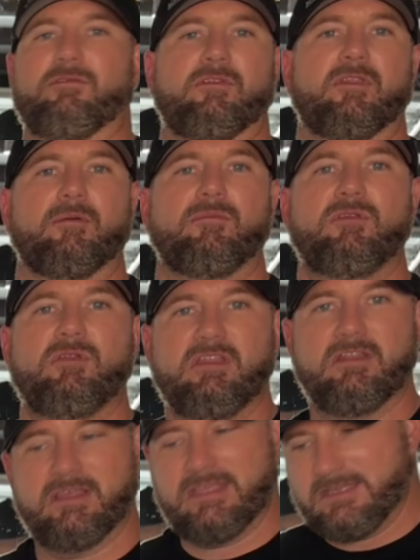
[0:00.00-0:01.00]
for them. You need
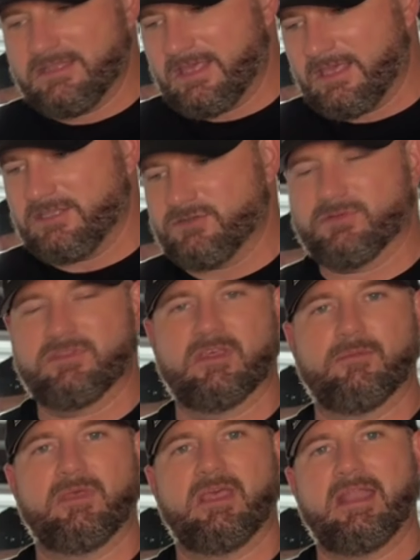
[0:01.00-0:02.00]
to engage with
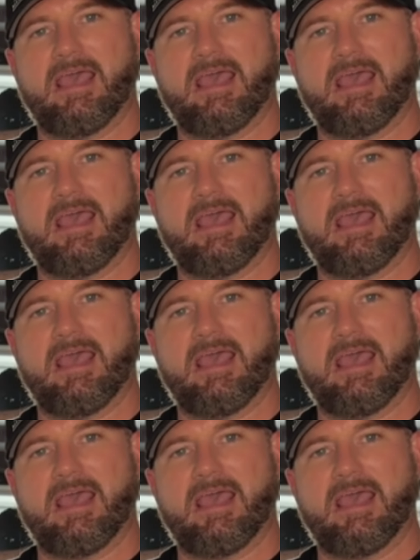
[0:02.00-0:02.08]
them and